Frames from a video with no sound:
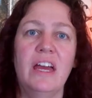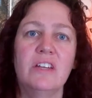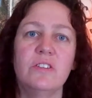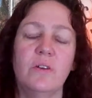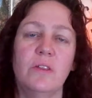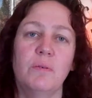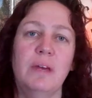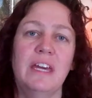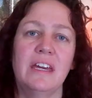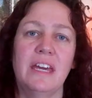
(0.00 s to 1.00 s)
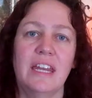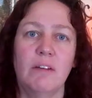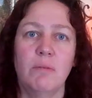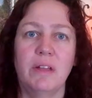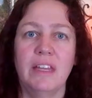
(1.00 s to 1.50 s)
so that we can get
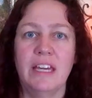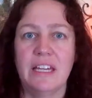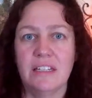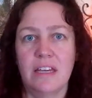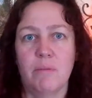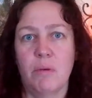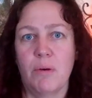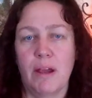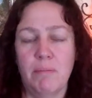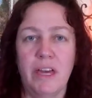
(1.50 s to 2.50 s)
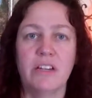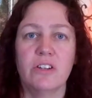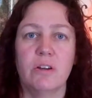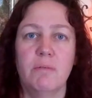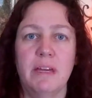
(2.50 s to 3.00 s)
a really contemporary picture,